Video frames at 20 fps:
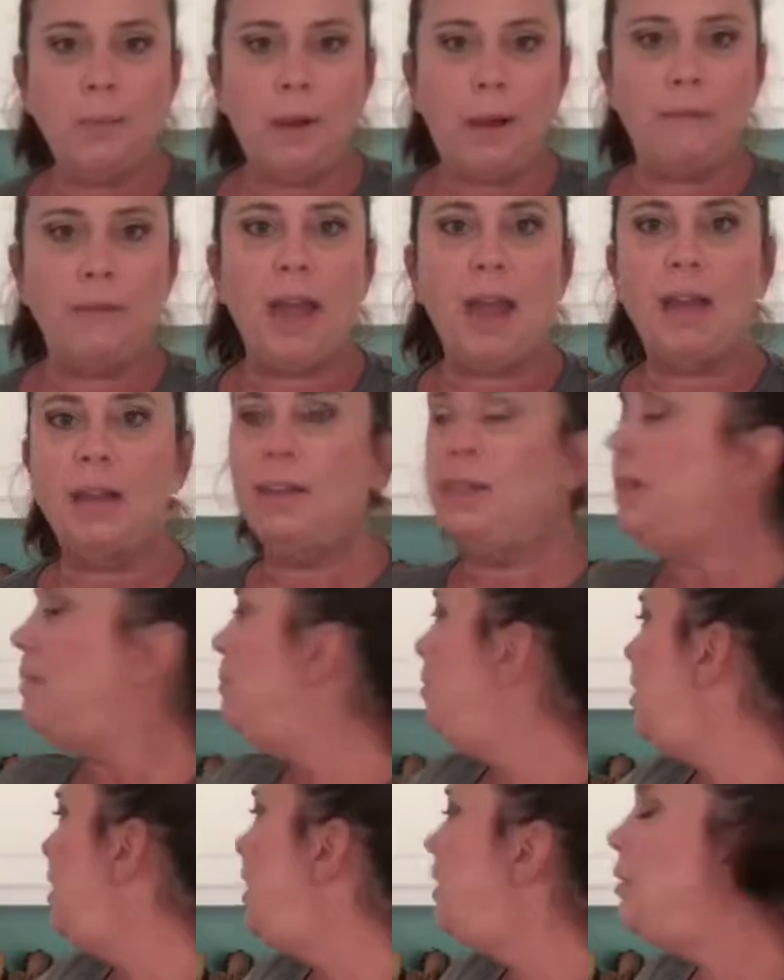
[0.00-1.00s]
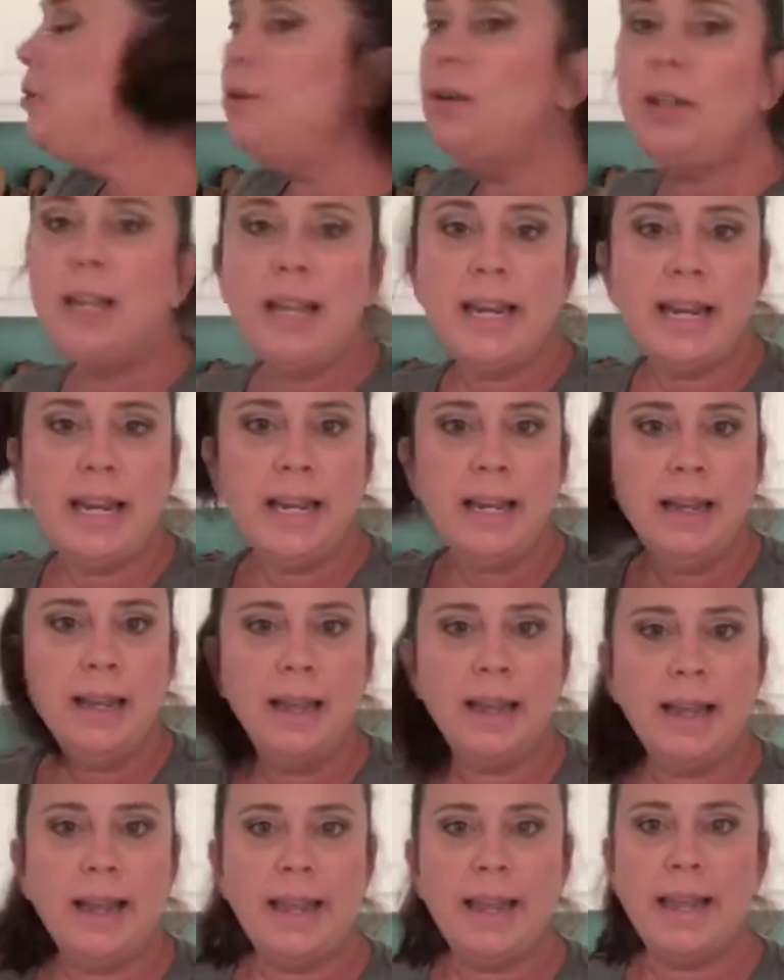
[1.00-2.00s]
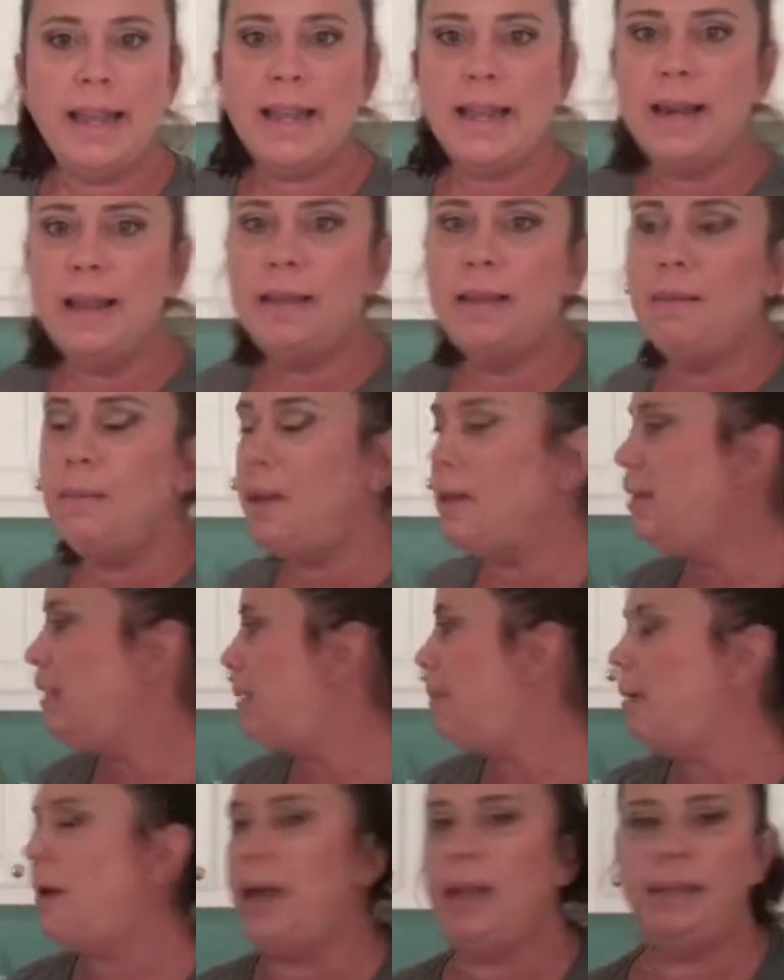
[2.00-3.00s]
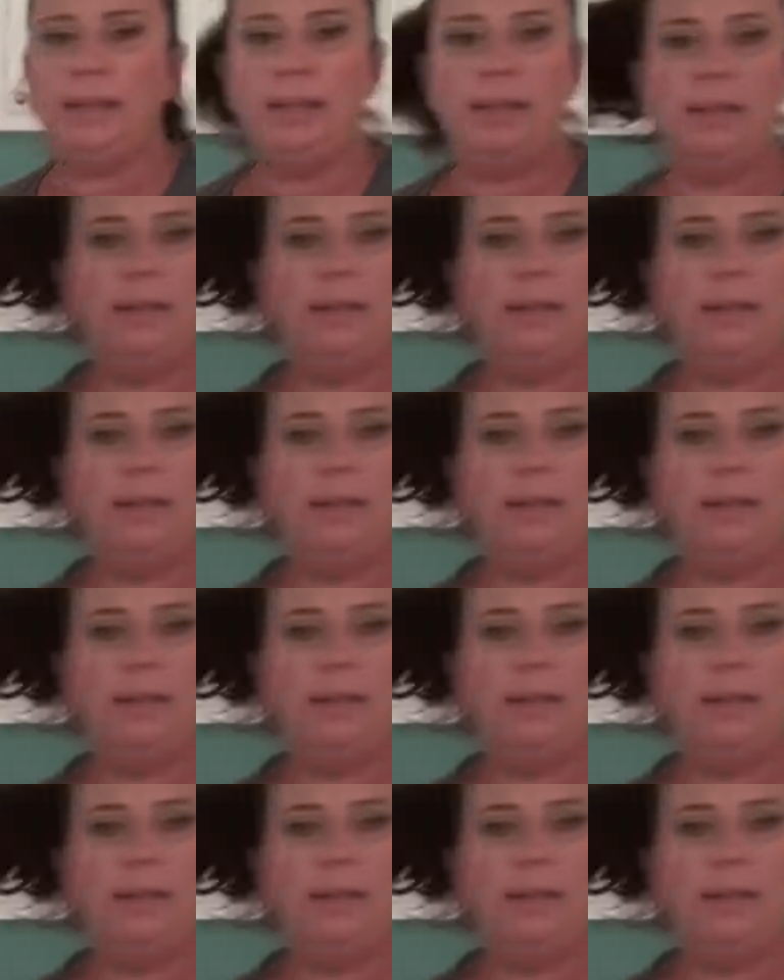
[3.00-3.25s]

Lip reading: I've got some cheese tortellini in the multi-pot.